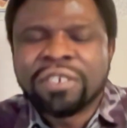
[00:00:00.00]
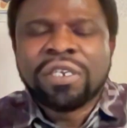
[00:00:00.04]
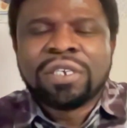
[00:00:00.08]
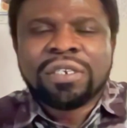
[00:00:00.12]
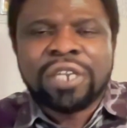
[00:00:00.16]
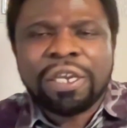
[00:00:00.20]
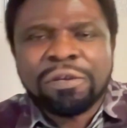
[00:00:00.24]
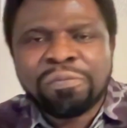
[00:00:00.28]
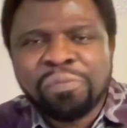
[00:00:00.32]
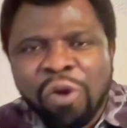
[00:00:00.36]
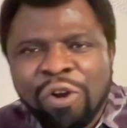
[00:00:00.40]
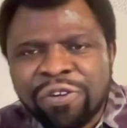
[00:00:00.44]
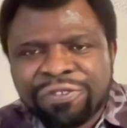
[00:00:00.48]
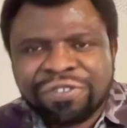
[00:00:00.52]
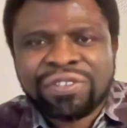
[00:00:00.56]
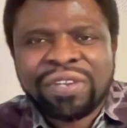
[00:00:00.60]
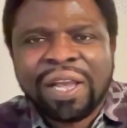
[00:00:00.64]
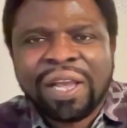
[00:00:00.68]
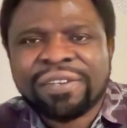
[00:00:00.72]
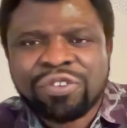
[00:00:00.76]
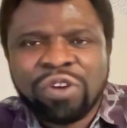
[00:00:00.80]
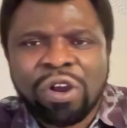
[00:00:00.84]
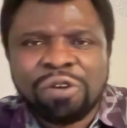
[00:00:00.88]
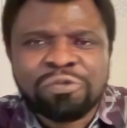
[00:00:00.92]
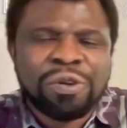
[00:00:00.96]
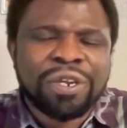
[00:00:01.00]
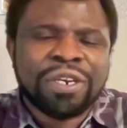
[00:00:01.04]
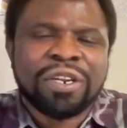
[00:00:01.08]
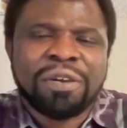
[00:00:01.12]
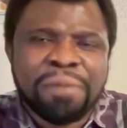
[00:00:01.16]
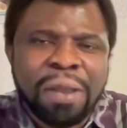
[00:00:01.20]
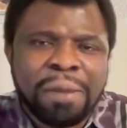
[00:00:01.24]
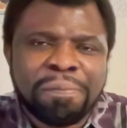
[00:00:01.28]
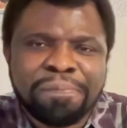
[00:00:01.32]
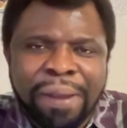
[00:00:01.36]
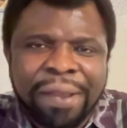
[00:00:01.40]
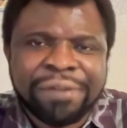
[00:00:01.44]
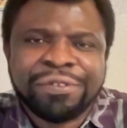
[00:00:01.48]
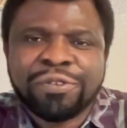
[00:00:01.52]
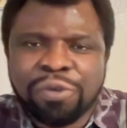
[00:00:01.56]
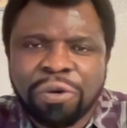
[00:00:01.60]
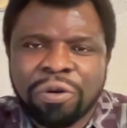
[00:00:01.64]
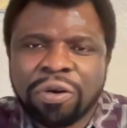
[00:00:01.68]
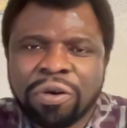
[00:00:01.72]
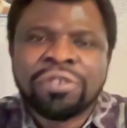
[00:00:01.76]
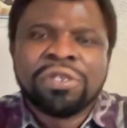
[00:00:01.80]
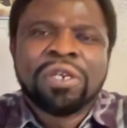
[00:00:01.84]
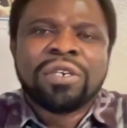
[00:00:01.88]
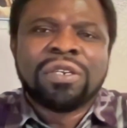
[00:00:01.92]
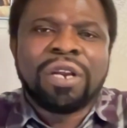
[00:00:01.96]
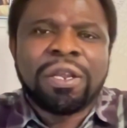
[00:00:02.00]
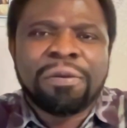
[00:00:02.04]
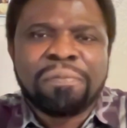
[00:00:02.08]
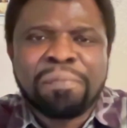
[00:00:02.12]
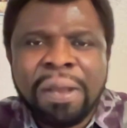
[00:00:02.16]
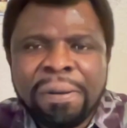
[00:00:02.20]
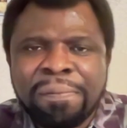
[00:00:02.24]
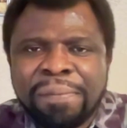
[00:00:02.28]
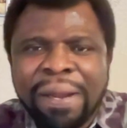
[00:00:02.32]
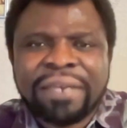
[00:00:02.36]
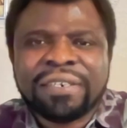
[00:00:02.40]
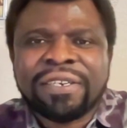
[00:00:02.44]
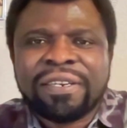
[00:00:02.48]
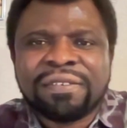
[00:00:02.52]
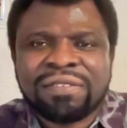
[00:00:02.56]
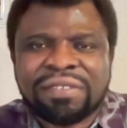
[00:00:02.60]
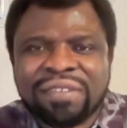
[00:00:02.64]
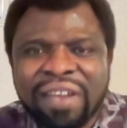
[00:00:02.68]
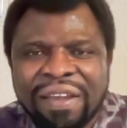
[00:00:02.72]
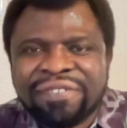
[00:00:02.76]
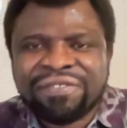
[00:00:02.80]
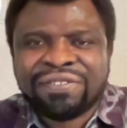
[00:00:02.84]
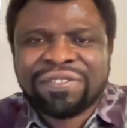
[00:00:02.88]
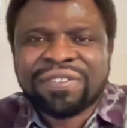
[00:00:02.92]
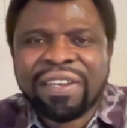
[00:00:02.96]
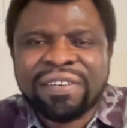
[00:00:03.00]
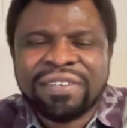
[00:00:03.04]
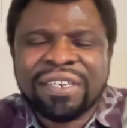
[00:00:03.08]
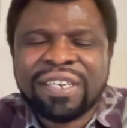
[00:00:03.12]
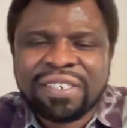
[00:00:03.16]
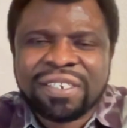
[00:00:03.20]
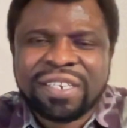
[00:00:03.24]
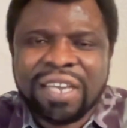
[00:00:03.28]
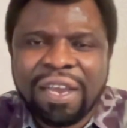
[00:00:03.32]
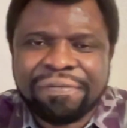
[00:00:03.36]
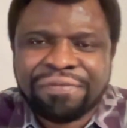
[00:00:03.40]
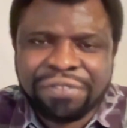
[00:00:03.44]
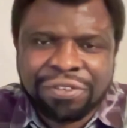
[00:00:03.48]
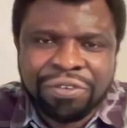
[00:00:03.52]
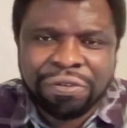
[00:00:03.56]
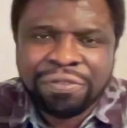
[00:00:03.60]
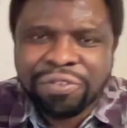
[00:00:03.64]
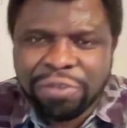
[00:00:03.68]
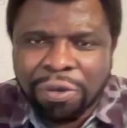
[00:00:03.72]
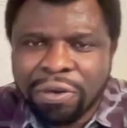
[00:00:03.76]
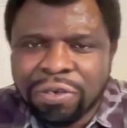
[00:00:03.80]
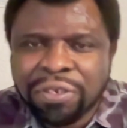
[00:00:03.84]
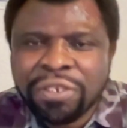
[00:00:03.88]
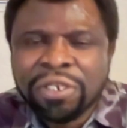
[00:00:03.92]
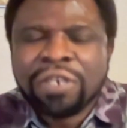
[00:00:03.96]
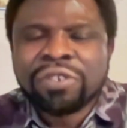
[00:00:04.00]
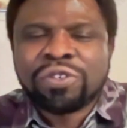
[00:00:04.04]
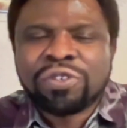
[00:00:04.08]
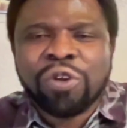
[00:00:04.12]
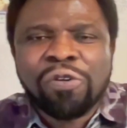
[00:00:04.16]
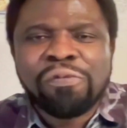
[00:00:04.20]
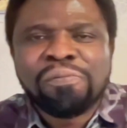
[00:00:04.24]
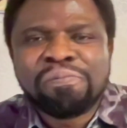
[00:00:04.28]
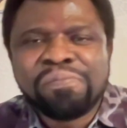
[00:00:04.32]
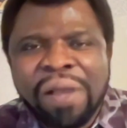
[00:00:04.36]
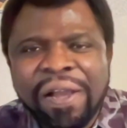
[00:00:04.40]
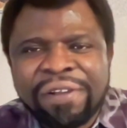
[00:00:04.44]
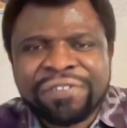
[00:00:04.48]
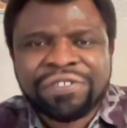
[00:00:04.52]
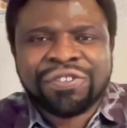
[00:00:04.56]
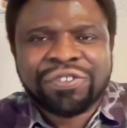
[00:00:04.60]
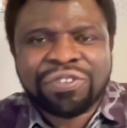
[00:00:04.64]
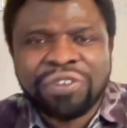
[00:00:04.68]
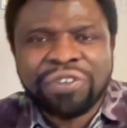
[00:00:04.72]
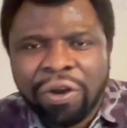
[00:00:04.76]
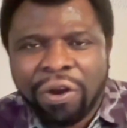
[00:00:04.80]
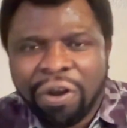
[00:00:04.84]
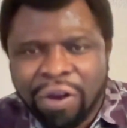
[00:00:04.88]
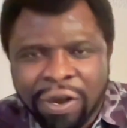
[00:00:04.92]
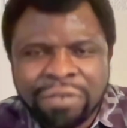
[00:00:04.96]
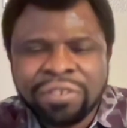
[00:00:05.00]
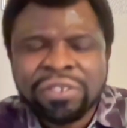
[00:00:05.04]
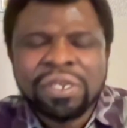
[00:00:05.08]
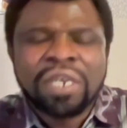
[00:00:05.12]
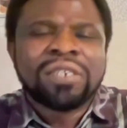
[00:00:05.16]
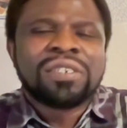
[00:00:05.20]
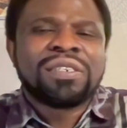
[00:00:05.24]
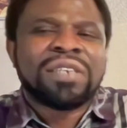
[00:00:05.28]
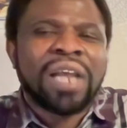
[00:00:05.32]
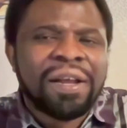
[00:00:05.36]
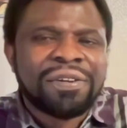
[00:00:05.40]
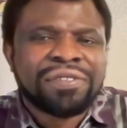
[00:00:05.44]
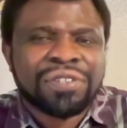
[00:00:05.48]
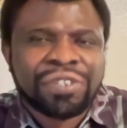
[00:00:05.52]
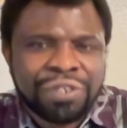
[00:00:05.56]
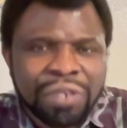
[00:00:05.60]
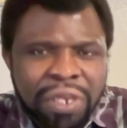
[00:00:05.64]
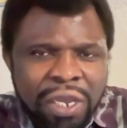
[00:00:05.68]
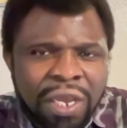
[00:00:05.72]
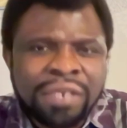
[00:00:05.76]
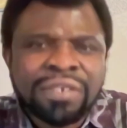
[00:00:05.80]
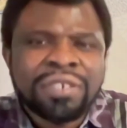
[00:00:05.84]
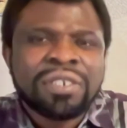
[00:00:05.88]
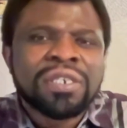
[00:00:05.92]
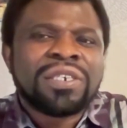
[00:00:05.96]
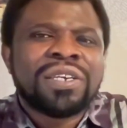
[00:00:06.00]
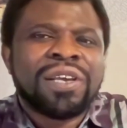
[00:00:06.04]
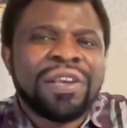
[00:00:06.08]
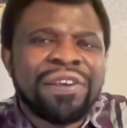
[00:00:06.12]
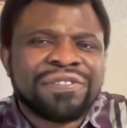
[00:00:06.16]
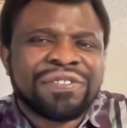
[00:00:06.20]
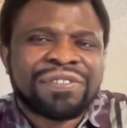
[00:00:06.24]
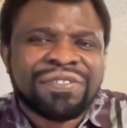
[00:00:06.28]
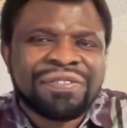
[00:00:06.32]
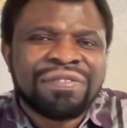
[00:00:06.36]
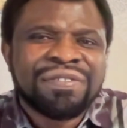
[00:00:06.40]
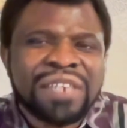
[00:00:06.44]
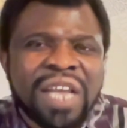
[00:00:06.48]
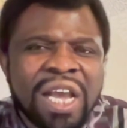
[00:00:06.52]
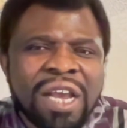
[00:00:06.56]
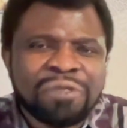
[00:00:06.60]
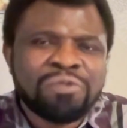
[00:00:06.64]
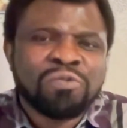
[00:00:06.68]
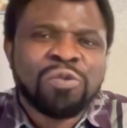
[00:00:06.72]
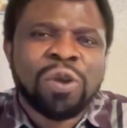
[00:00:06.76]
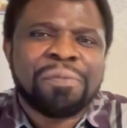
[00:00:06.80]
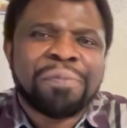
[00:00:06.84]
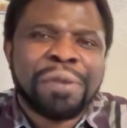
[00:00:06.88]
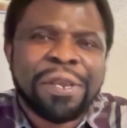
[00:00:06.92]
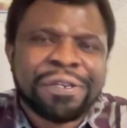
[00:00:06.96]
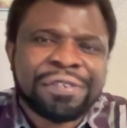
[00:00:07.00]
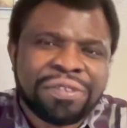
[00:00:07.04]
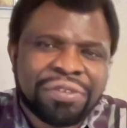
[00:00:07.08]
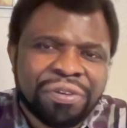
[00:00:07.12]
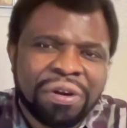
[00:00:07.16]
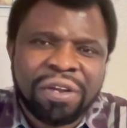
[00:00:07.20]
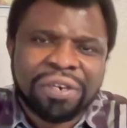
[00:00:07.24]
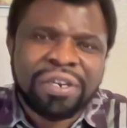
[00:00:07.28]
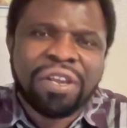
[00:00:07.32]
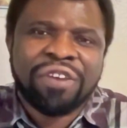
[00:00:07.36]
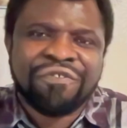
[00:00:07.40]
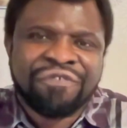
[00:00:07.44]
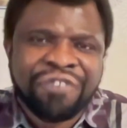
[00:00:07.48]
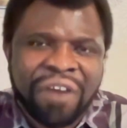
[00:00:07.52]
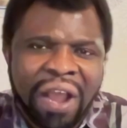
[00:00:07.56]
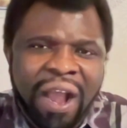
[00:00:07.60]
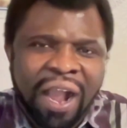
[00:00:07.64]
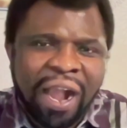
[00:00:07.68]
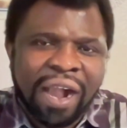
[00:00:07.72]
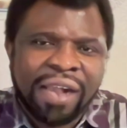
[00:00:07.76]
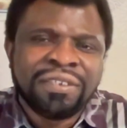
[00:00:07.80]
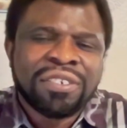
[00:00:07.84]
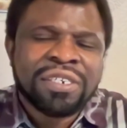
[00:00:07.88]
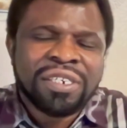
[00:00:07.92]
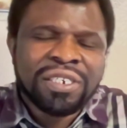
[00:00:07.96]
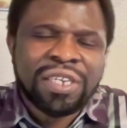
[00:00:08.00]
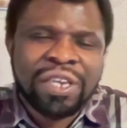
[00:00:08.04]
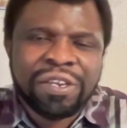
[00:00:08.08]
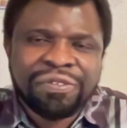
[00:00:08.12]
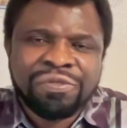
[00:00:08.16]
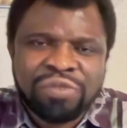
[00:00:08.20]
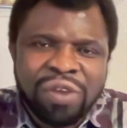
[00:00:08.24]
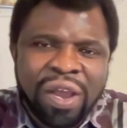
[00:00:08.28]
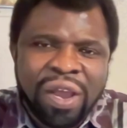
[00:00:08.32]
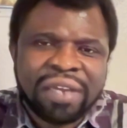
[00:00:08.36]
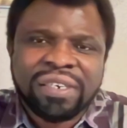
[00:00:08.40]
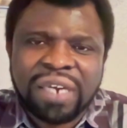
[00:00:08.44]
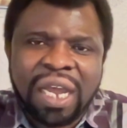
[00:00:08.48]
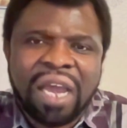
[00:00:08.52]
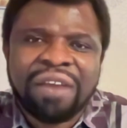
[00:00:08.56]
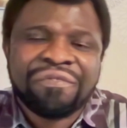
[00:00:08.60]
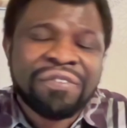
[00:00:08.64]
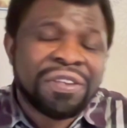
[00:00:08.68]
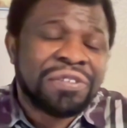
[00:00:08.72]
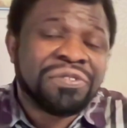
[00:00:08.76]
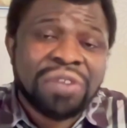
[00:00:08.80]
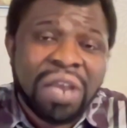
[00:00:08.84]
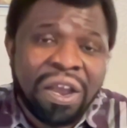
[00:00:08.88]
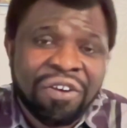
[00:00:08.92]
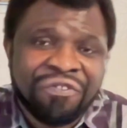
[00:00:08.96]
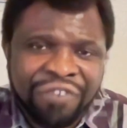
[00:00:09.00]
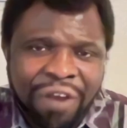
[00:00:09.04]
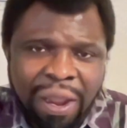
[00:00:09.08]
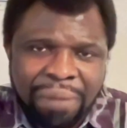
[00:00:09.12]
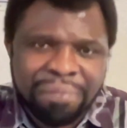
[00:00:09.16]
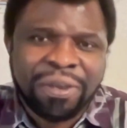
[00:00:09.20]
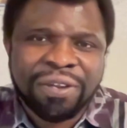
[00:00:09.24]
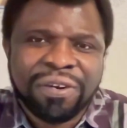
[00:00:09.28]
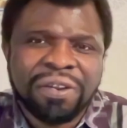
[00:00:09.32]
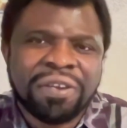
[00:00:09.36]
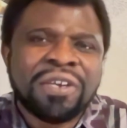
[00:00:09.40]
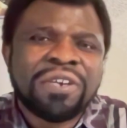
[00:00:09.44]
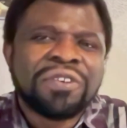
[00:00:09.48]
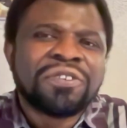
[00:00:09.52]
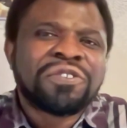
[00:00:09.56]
The Most High God will remember you. Remember the destiny He gave to you to make sure that His name will be glorified in your life, in your family.